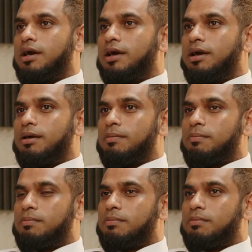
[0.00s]

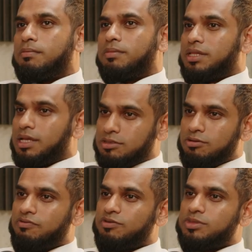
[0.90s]
Um, but that's
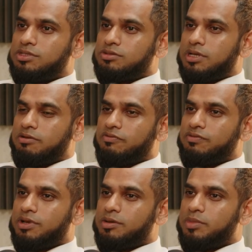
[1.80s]
not for me to kind of
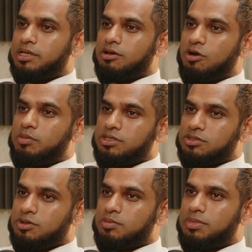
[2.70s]
uh, make a
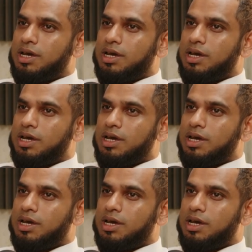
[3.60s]
comment on.